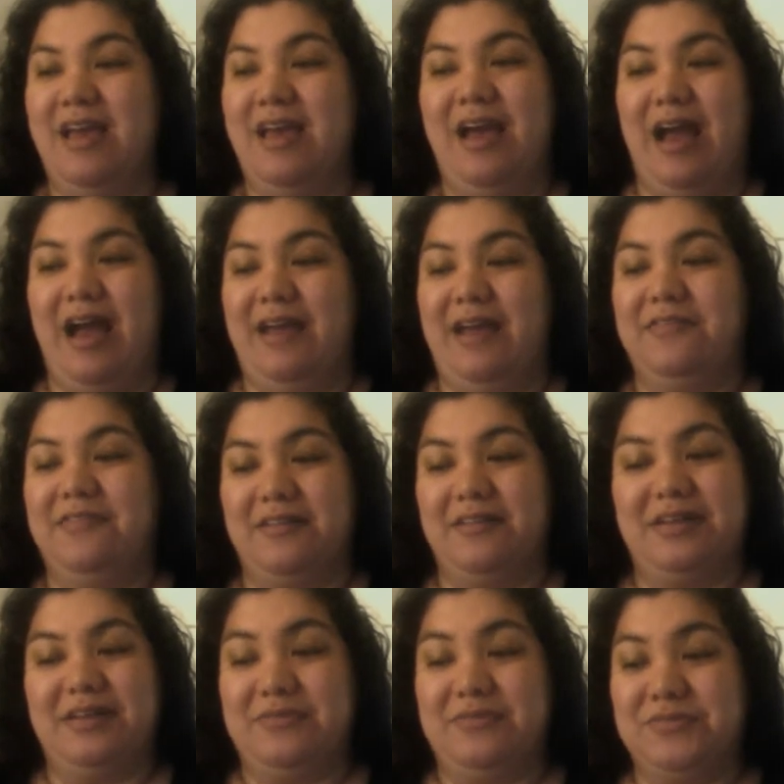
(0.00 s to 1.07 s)
I thought
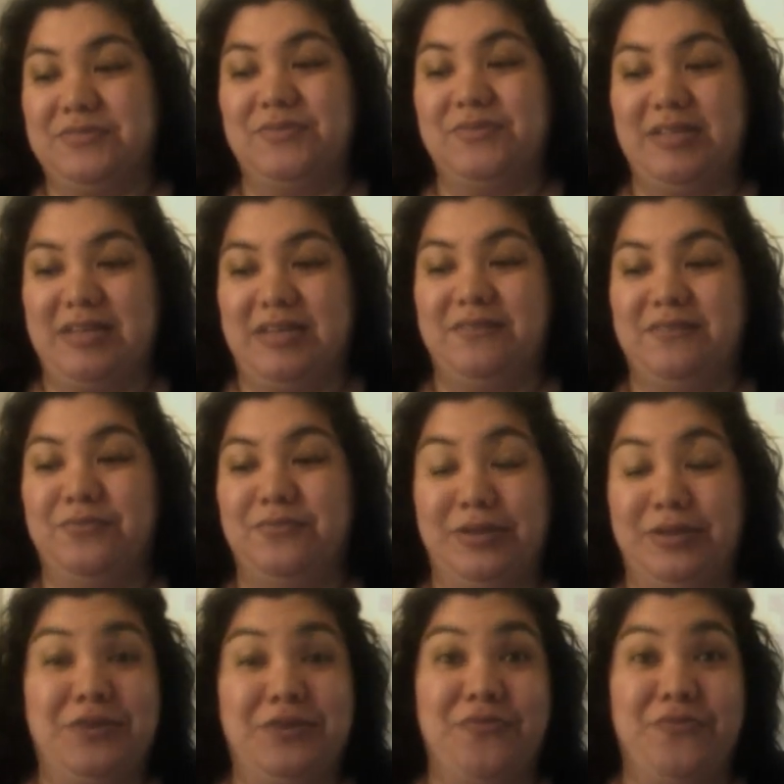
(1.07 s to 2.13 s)
that was really,
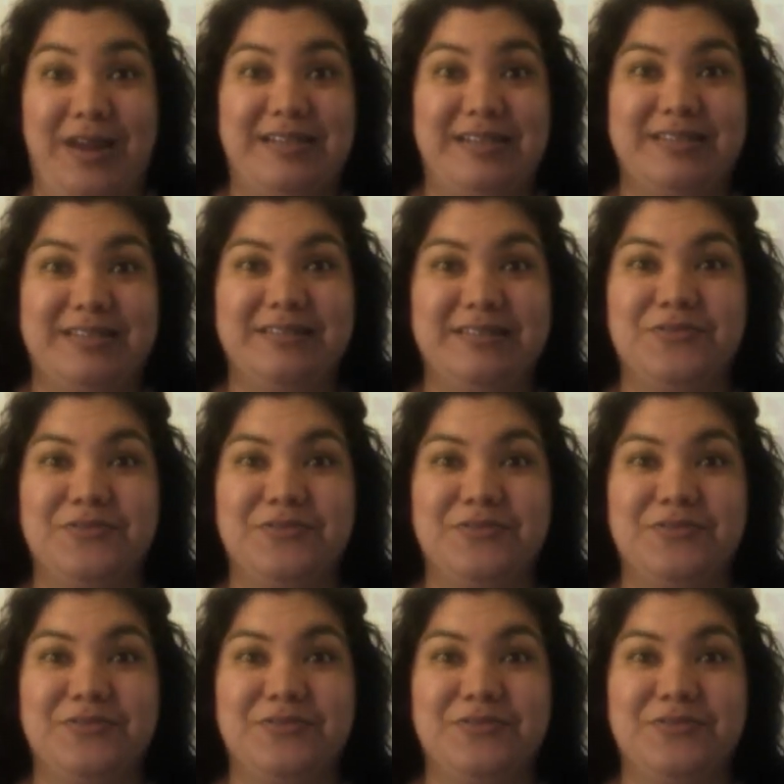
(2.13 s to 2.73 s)
really great.